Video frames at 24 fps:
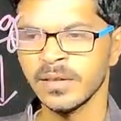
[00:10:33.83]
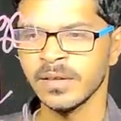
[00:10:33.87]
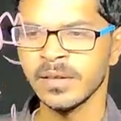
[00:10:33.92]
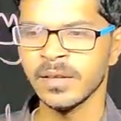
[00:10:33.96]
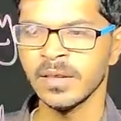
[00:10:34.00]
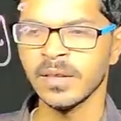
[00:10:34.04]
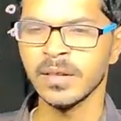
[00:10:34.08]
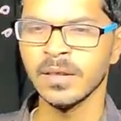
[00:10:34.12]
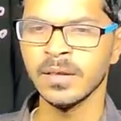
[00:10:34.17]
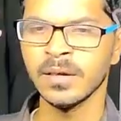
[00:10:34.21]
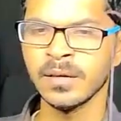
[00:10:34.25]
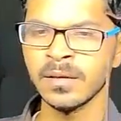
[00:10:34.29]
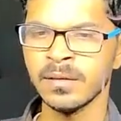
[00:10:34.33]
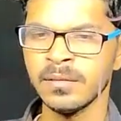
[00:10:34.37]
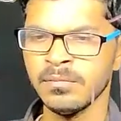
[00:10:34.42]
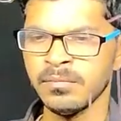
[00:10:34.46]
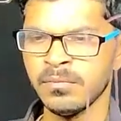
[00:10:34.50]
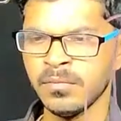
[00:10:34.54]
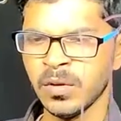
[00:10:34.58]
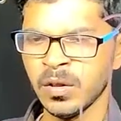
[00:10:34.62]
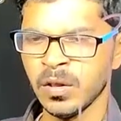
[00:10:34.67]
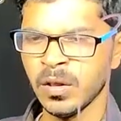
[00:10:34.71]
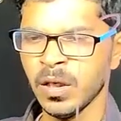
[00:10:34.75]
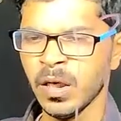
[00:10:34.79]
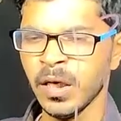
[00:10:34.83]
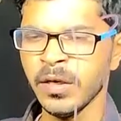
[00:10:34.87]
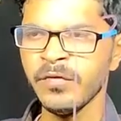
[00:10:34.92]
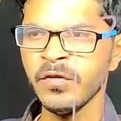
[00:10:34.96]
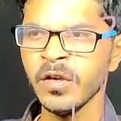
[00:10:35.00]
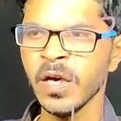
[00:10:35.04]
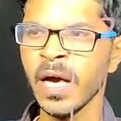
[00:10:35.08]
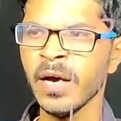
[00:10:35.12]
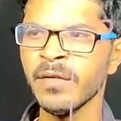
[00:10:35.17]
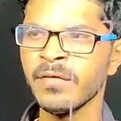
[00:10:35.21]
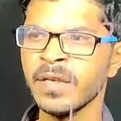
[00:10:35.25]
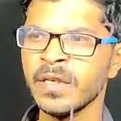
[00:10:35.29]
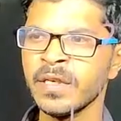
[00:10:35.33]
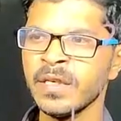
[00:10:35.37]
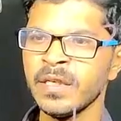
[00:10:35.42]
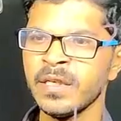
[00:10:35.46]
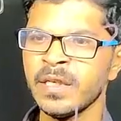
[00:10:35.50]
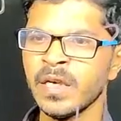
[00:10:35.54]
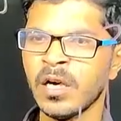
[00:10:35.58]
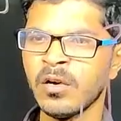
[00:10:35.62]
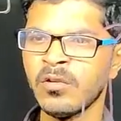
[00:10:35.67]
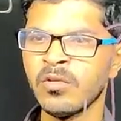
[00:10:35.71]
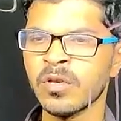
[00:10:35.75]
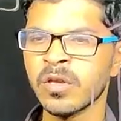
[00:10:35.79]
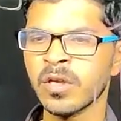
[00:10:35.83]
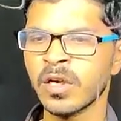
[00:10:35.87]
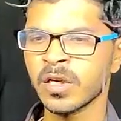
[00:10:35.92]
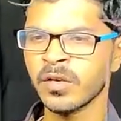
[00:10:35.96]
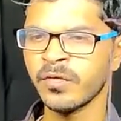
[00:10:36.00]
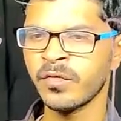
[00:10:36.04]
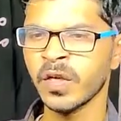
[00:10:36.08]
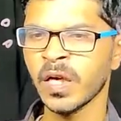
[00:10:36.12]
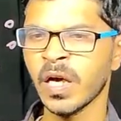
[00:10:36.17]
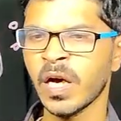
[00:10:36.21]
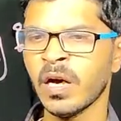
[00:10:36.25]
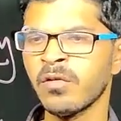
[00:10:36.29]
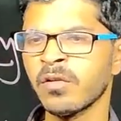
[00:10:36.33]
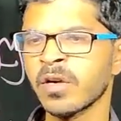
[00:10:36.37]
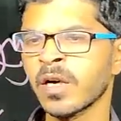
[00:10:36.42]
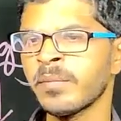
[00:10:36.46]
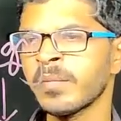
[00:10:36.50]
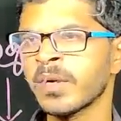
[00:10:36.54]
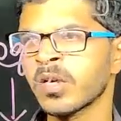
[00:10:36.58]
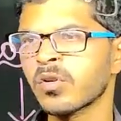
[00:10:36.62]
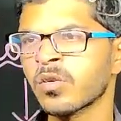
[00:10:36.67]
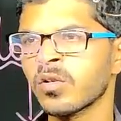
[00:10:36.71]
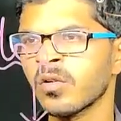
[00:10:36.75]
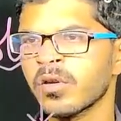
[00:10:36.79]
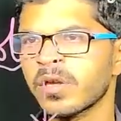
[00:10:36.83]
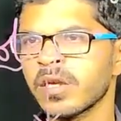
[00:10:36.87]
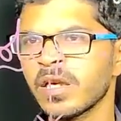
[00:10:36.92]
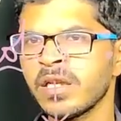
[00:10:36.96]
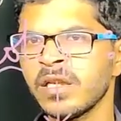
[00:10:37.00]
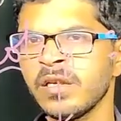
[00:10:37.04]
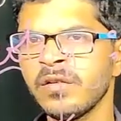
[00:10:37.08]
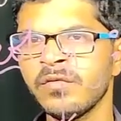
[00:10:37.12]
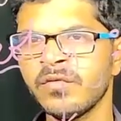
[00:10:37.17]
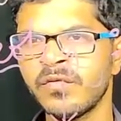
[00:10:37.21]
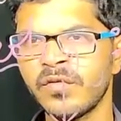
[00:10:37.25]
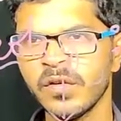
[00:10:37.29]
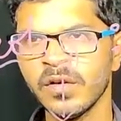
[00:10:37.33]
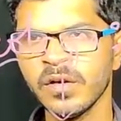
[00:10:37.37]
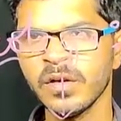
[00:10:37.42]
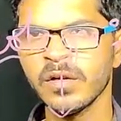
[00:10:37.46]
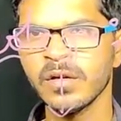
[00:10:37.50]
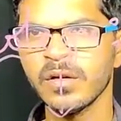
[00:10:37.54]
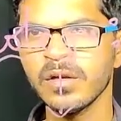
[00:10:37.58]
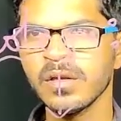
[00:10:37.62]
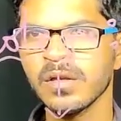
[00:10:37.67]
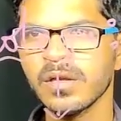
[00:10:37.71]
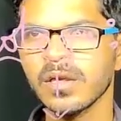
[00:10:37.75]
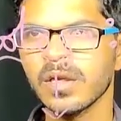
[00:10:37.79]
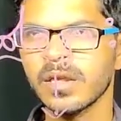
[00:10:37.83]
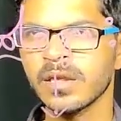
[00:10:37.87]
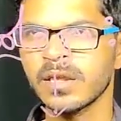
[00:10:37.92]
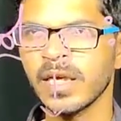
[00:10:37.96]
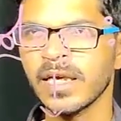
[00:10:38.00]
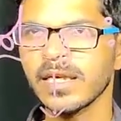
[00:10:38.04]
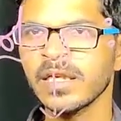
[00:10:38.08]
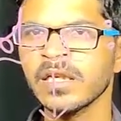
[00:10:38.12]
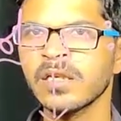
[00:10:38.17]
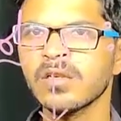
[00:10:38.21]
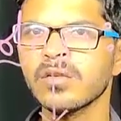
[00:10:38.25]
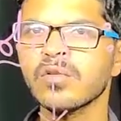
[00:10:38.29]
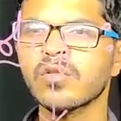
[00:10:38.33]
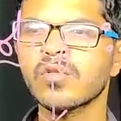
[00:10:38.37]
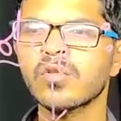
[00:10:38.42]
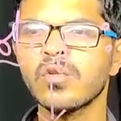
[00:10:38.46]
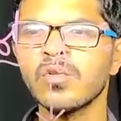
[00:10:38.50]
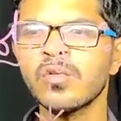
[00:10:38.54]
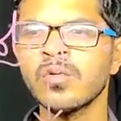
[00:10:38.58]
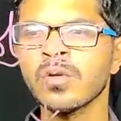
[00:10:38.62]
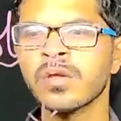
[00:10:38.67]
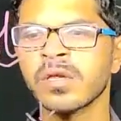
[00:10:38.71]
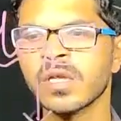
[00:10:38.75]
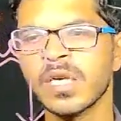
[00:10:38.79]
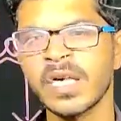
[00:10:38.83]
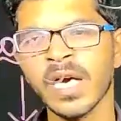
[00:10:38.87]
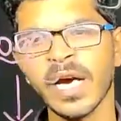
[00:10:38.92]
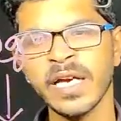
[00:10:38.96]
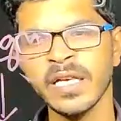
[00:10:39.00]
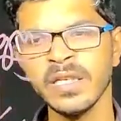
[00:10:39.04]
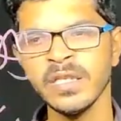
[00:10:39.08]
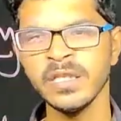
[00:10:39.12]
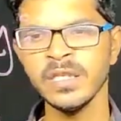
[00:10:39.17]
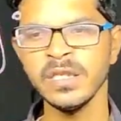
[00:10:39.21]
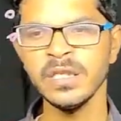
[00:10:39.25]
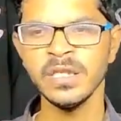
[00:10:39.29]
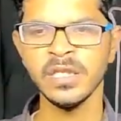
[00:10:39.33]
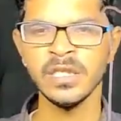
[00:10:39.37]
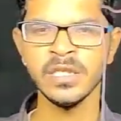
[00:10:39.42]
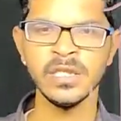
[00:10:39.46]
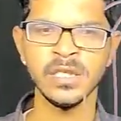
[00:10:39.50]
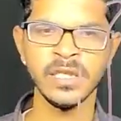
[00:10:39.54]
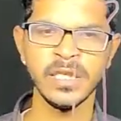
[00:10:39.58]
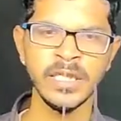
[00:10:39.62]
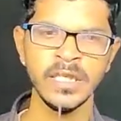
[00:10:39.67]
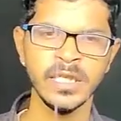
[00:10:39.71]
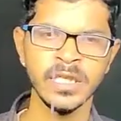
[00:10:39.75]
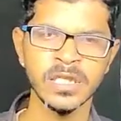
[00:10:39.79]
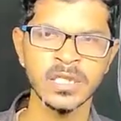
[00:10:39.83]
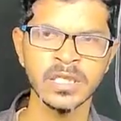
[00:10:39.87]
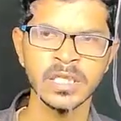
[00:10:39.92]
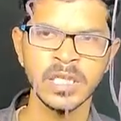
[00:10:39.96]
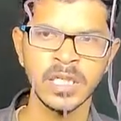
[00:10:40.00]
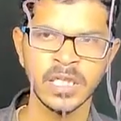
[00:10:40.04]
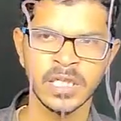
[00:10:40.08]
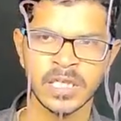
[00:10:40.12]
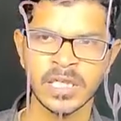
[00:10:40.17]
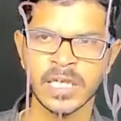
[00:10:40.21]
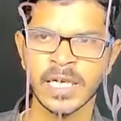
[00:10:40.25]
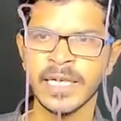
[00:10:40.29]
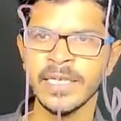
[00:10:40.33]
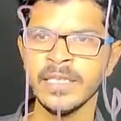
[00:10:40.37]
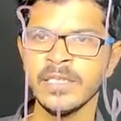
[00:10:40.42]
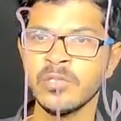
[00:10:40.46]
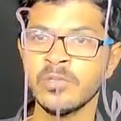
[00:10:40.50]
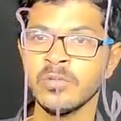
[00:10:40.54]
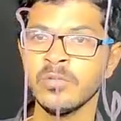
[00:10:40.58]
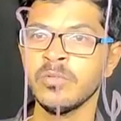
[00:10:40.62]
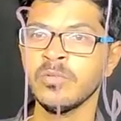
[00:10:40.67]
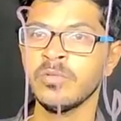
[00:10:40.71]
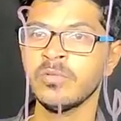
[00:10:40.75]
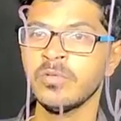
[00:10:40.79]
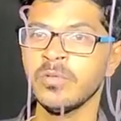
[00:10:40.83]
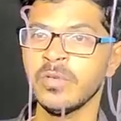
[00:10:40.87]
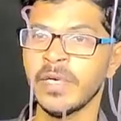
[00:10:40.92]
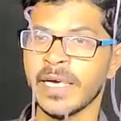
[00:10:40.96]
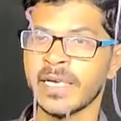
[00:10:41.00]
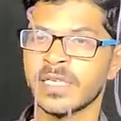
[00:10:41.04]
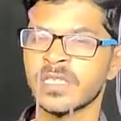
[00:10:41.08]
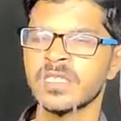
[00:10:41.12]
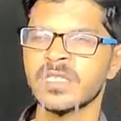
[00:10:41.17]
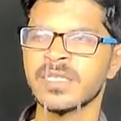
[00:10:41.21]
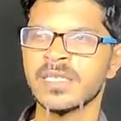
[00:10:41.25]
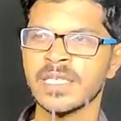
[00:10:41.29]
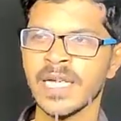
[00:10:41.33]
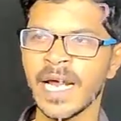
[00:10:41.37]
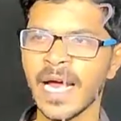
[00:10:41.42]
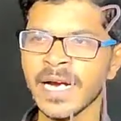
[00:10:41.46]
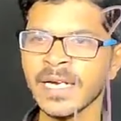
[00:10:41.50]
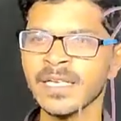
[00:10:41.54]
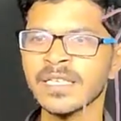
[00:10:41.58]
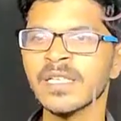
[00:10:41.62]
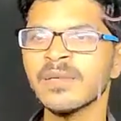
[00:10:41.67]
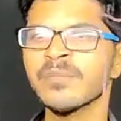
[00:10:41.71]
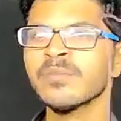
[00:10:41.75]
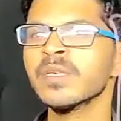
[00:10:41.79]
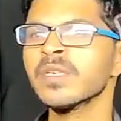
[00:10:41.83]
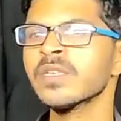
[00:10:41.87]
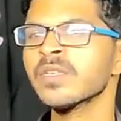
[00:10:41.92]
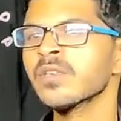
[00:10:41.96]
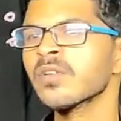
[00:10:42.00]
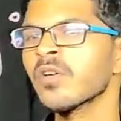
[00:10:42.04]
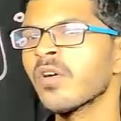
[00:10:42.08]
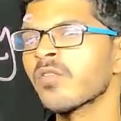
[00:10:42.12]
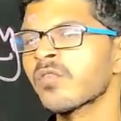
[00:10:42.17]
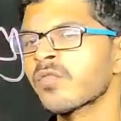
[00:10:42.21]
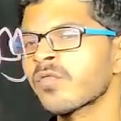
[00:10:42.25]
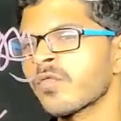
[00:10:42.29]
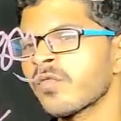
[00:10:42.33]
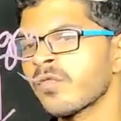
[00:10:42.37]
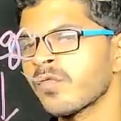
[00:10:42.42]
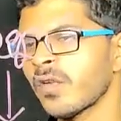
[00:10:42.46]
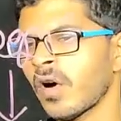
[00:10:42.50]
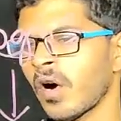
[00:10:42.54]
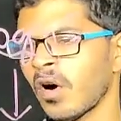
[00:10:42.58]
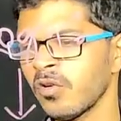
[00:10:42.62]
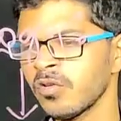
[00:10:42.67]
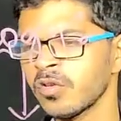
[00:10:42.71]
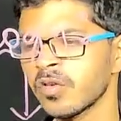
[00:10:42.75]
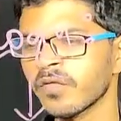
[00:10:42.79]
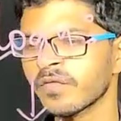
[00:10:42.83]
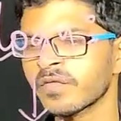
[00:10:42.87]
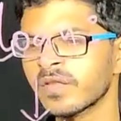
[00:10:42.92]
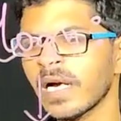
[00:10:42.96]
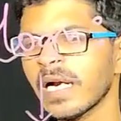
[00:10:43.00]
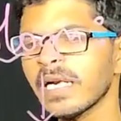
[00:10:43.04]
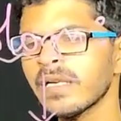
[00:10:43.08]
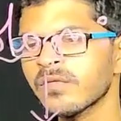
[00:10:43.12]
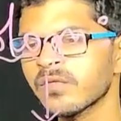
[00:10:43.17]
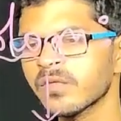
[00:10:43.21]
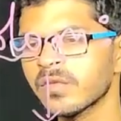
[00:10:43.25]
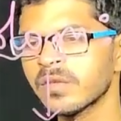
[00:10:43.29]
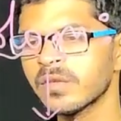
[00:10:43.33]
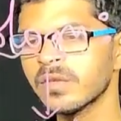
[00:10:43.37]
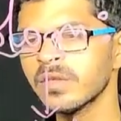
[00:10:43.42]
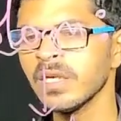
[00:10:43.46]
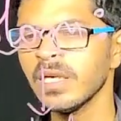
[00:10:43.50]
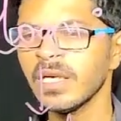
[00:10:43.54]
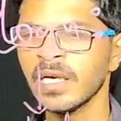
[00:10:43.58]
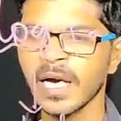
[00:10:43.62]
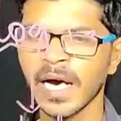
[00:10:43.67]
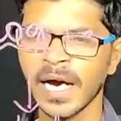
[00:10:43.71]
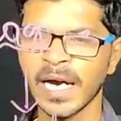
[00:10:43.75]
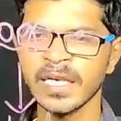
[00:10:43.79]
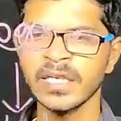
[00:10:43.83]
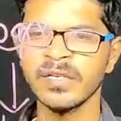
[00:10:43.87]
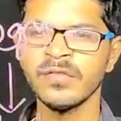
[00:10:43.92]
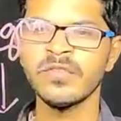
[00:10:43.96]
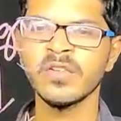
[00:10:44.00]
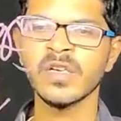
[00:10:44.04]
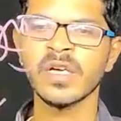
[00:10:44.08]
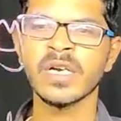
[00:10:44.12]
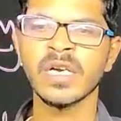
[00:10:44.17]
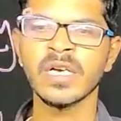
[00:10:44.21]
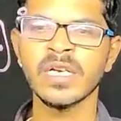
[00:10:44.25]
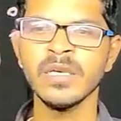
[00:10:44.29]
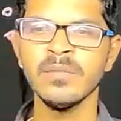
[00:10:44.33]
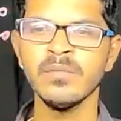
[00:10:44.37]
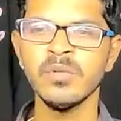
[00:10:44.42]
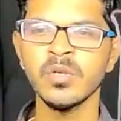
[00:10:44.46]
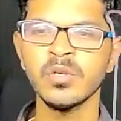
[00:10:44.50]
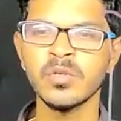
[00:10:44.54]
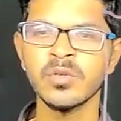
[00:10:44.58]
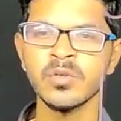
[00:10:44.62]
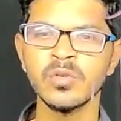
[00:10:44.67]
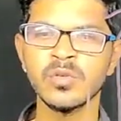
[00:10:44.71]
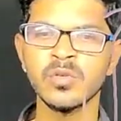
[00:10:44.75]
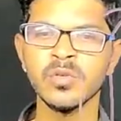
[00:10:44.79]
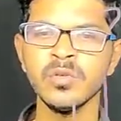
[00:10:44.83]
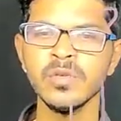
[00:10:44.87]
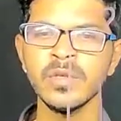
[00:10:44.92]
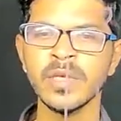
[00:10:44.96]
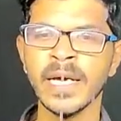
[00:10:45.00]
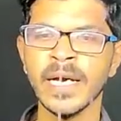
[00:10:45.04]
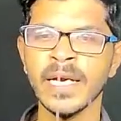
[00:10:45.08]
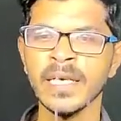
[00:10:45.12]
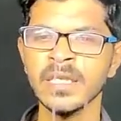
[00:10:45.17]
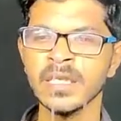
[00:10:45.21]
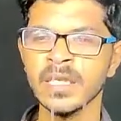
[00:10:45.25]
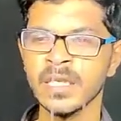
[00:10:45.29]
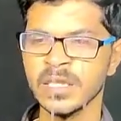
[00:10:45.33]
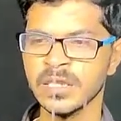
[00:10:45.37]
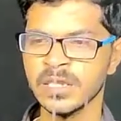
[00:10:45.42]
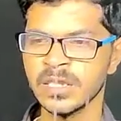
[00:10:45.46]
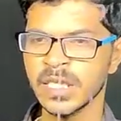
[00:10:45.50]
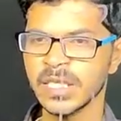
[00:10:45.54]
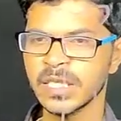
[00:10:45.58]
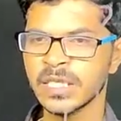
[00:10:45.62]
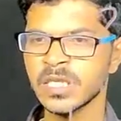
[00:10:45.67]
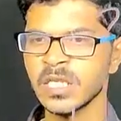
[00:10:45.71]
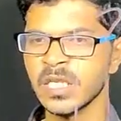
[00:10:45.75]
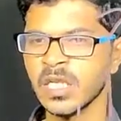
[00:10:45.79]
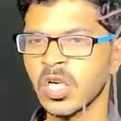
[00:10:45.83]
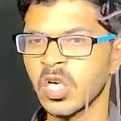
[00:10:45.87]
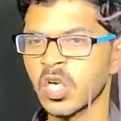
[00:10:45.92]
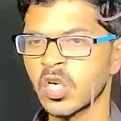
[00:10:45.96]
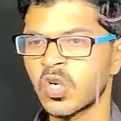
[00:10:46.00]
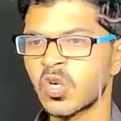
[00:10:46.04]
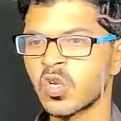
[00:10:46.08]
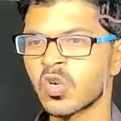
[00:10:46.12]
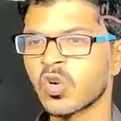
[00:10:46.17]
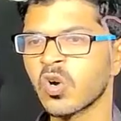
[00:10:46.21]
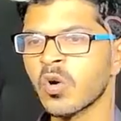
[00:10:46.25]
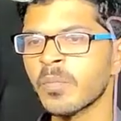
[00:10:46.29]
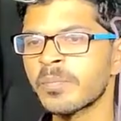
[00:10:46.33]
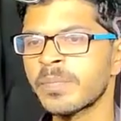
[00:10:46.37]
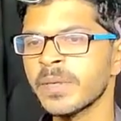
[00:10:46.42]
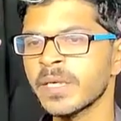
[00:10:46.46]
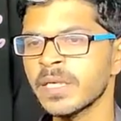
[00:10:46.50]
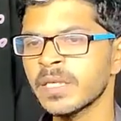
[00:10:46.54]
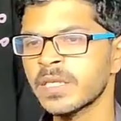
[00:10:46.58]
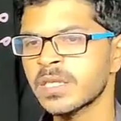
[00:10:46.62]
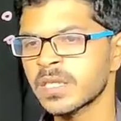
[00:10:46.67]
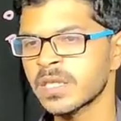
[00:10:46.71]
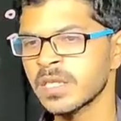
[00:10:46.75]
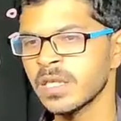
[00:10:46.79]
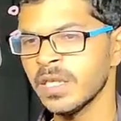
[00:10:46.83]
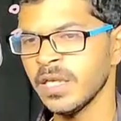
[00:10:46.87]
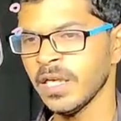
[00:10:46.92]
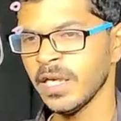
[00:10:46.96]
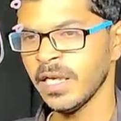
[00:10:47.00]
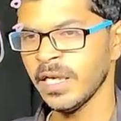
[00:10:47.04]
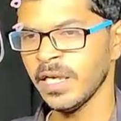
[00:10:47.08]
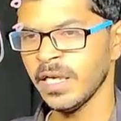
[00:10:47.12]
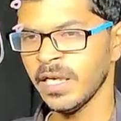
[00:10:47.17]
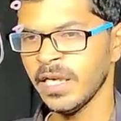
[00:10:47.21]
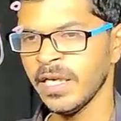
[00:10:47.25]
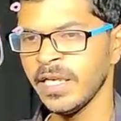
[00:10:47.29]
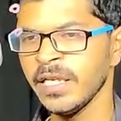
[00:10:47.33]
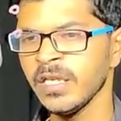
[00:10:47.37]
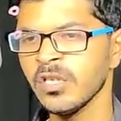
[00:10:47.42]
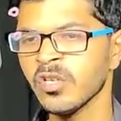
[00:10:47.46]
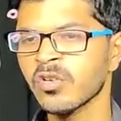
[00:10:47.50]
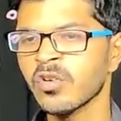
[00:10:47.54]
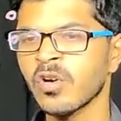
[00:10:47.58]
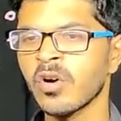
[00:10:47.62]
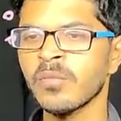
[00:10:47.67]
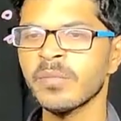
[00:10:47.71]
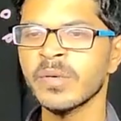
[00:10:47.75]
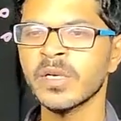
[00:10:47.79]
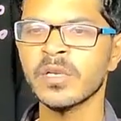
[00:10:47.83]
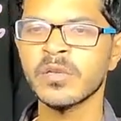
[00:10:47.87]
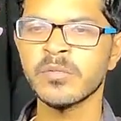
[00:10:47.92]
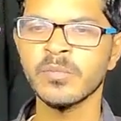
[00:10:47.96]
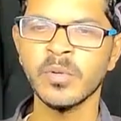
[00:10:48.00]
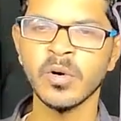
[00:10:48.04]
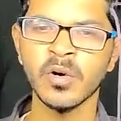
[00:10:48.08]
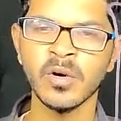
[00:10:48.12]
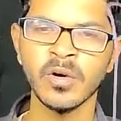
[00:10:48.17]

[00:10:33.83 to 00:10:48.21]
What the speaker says: If you have any doubts or if you have come across any words that includes gyne in it, try to extract the meaning out of that word, and if you are unable to do that, just drop it in the comment